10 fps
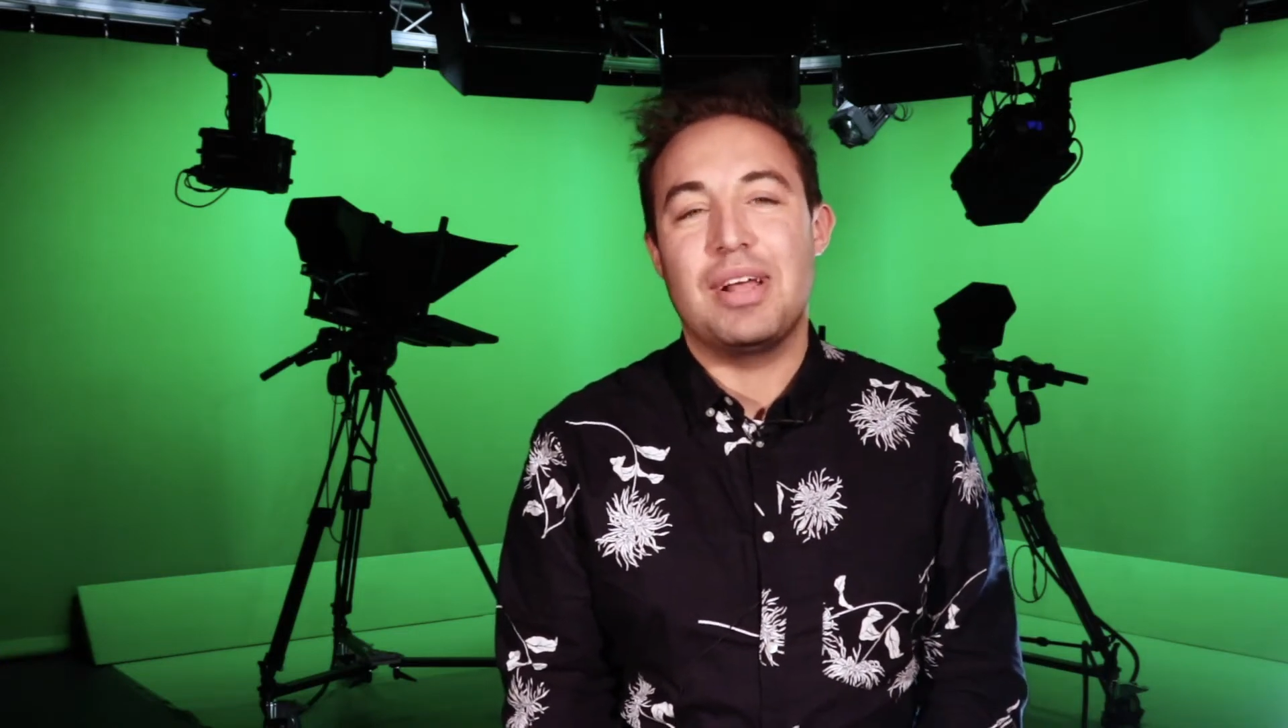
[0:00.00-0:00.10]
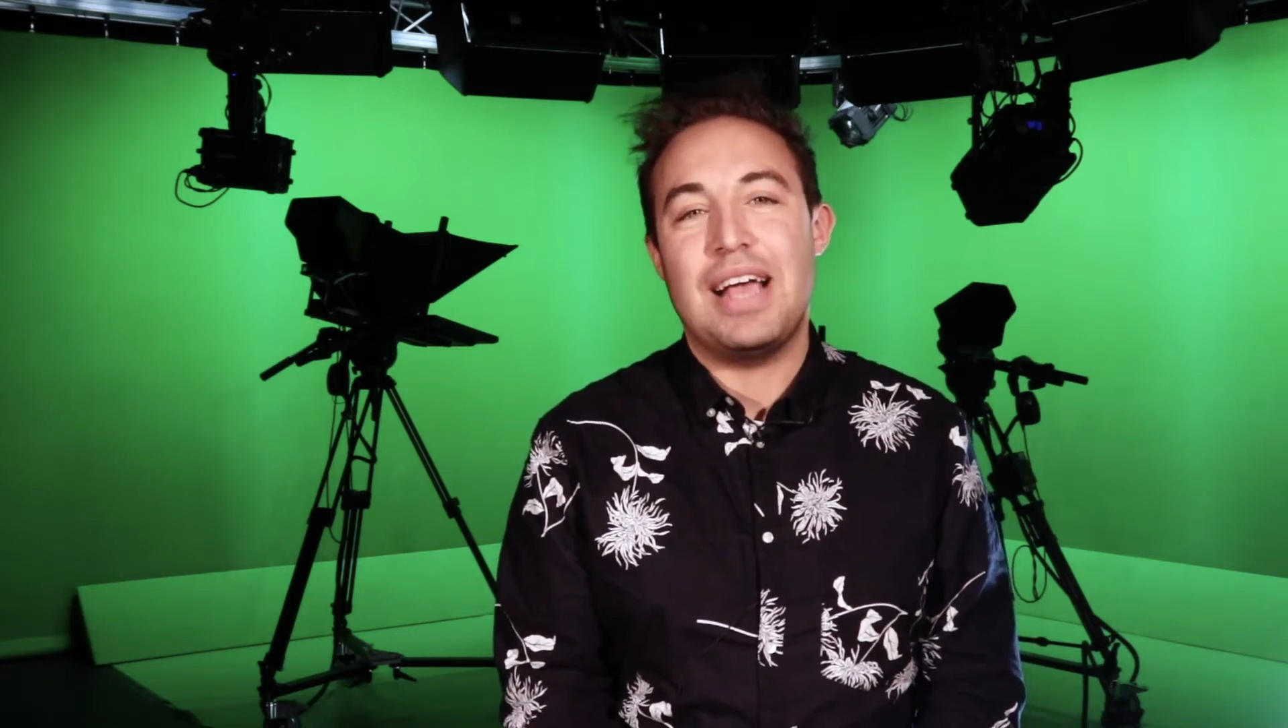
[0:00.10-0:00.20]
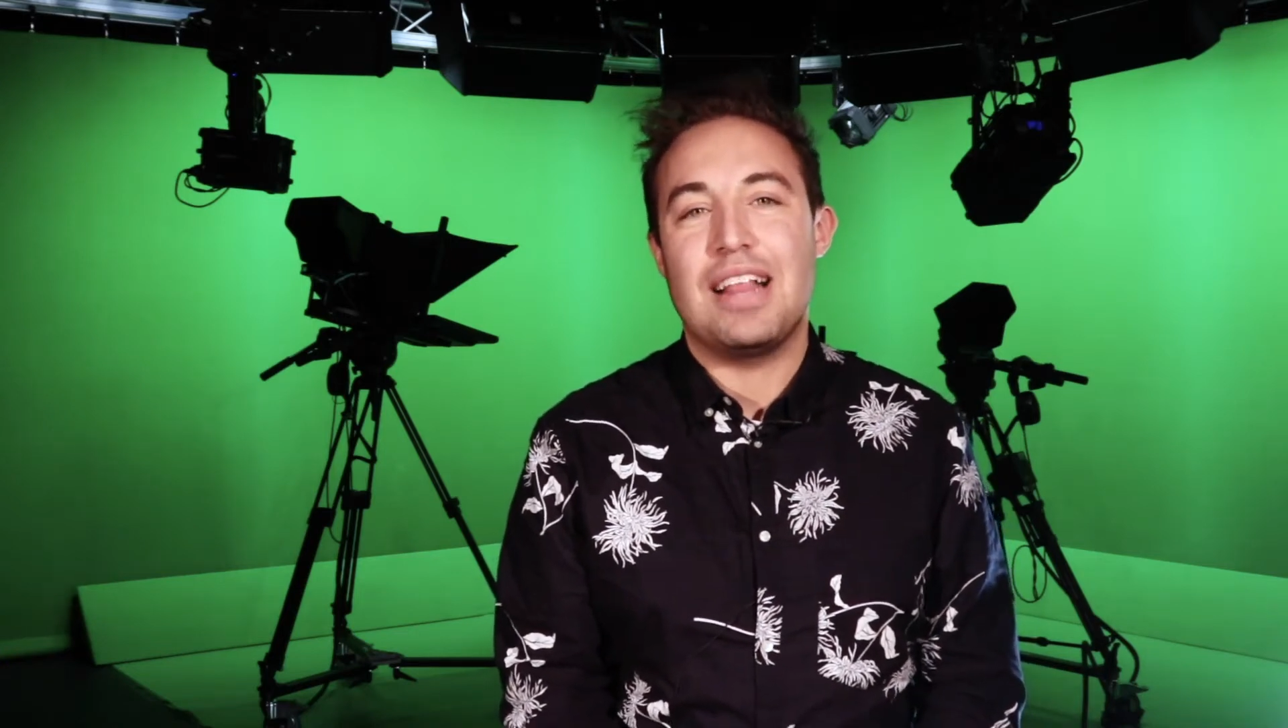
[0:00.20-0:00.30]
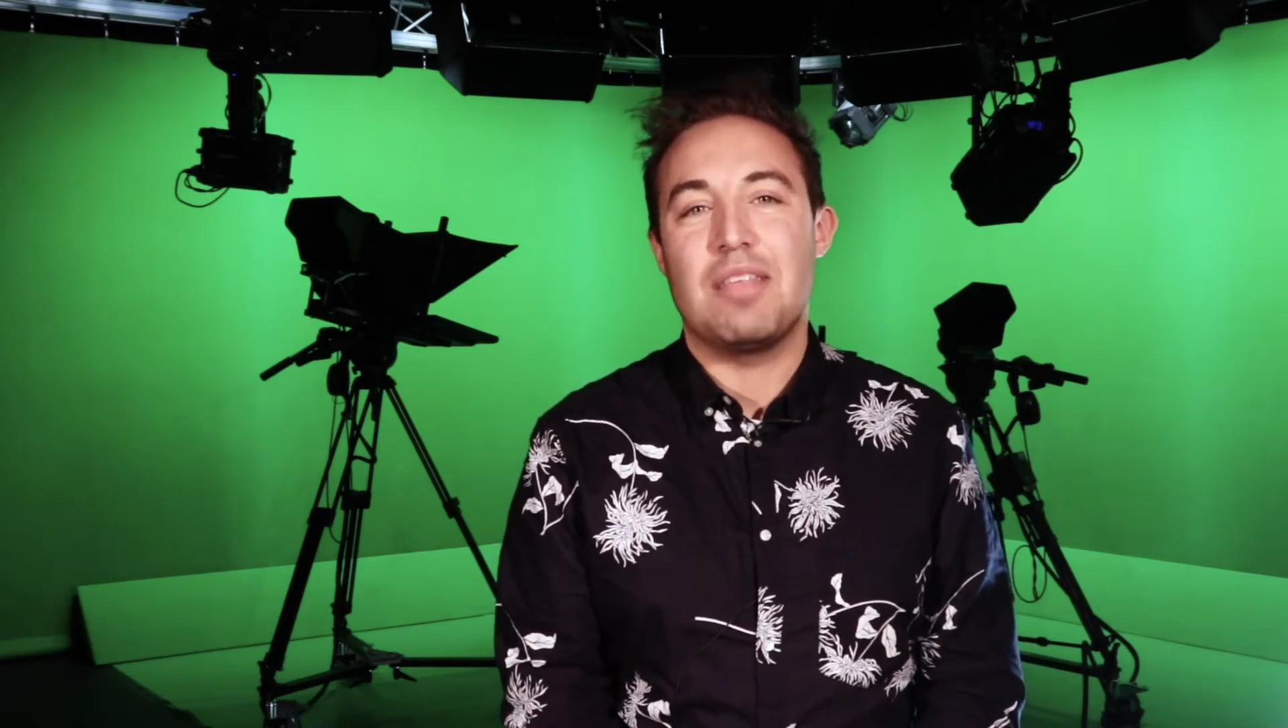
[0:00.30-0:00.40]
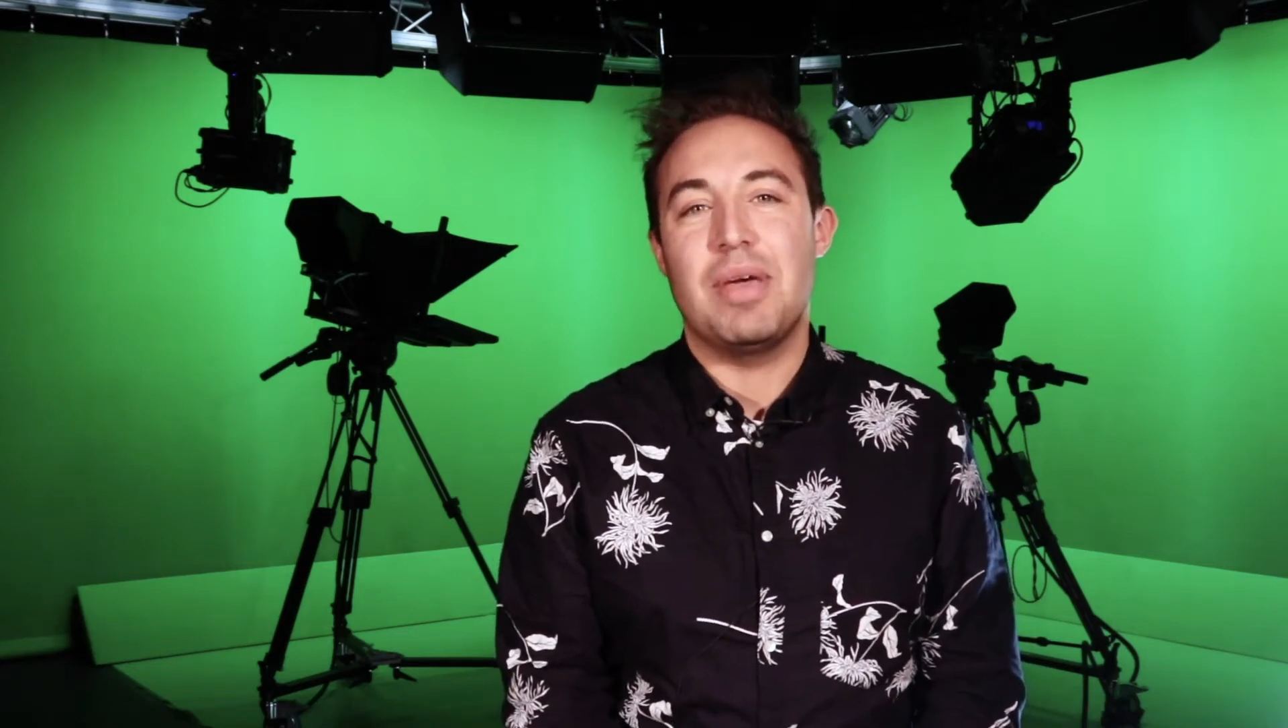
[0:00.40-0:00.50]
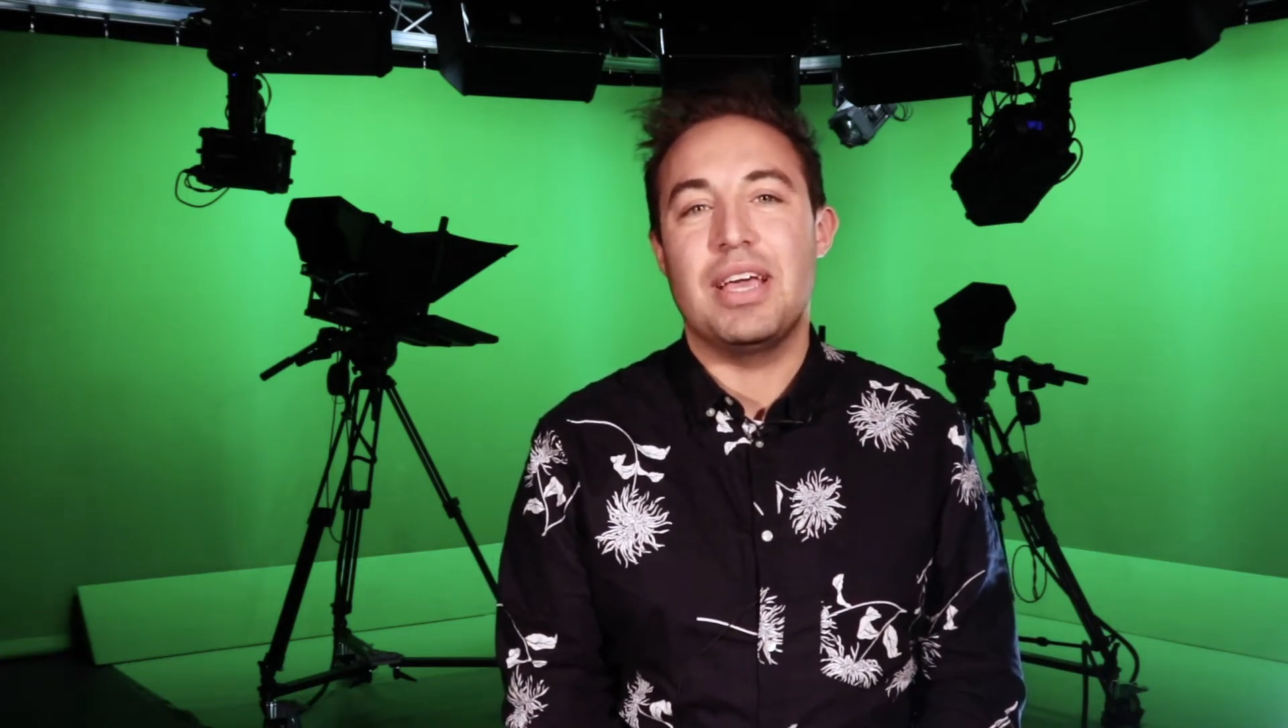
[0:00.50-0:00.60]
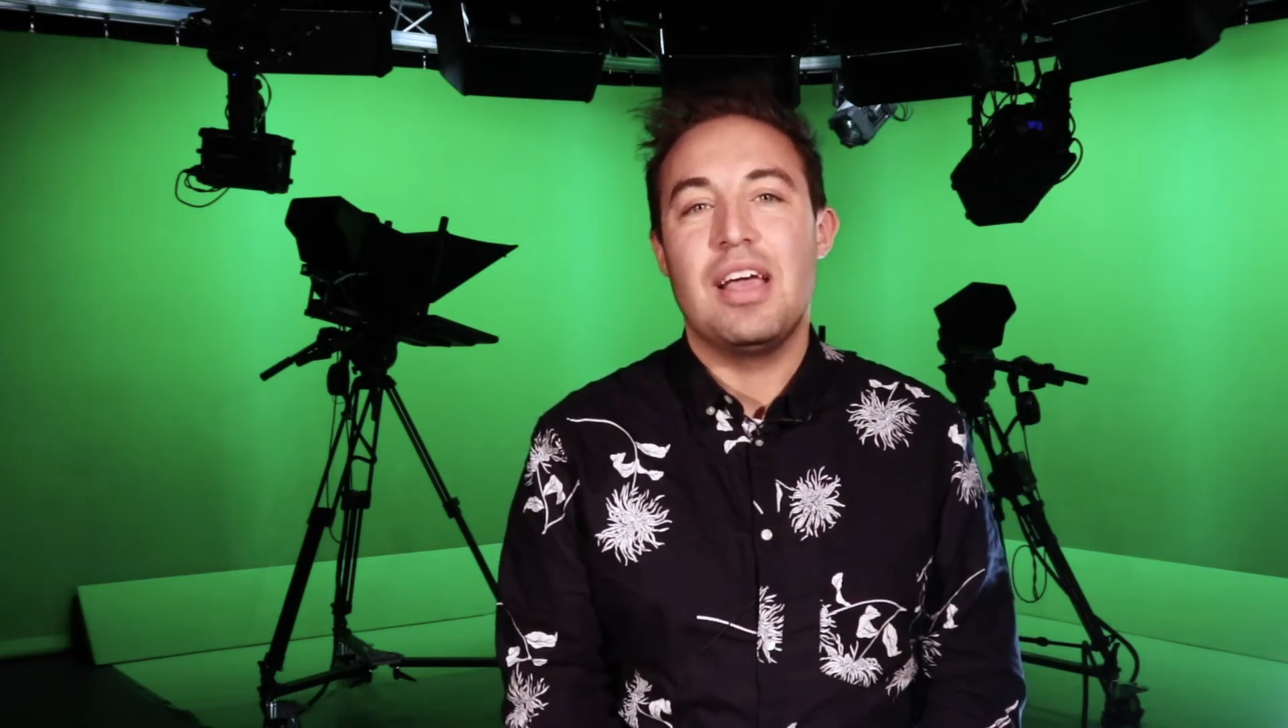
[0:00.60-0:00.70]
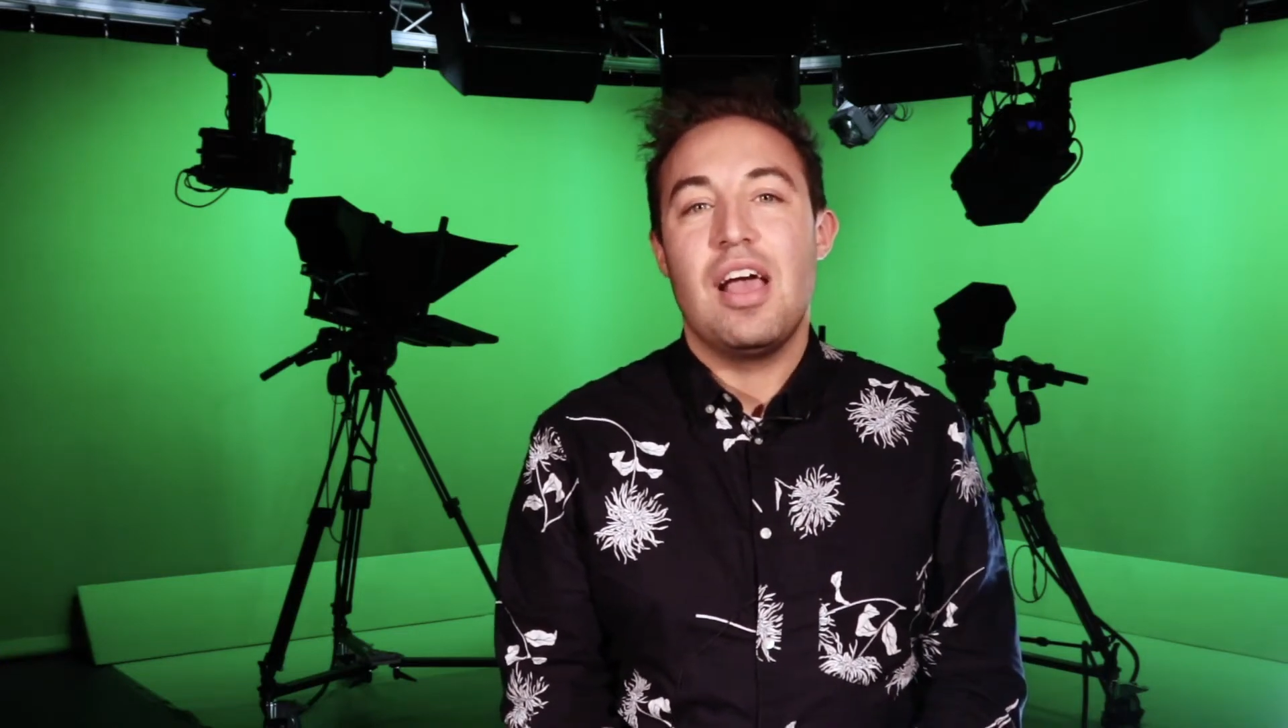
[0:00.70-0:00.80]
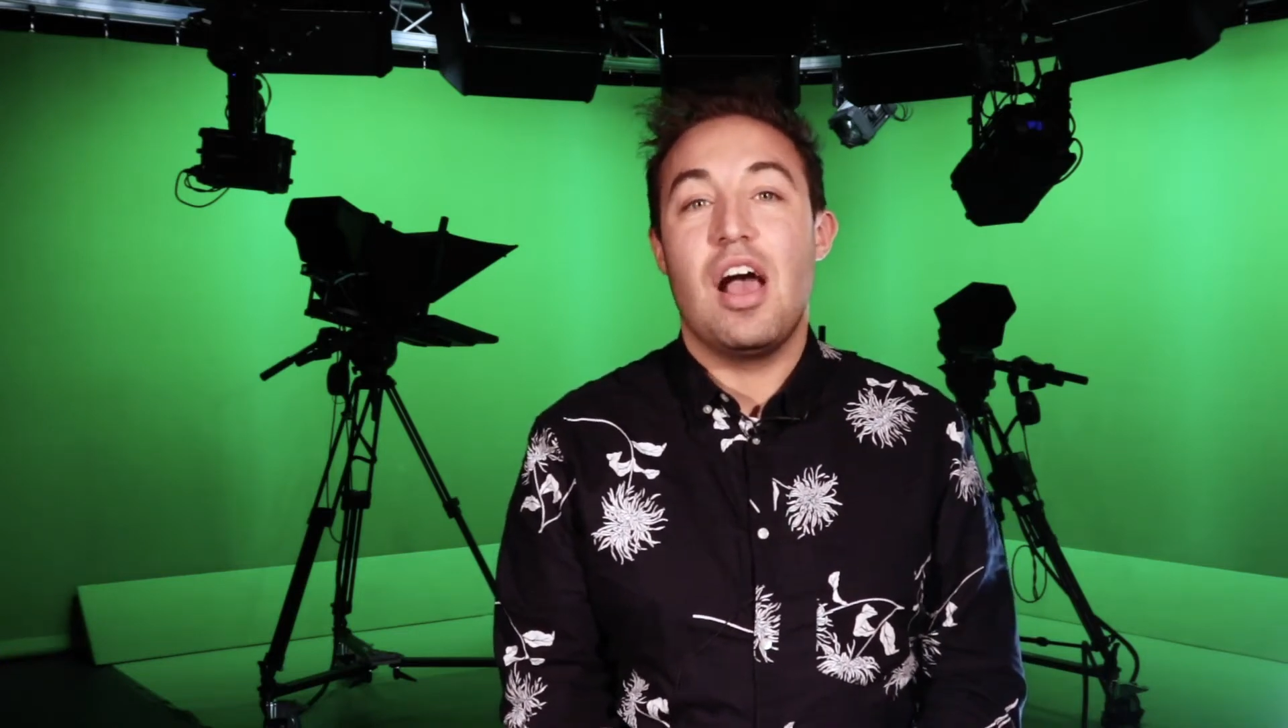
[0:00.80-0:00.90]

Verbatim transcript: Academy.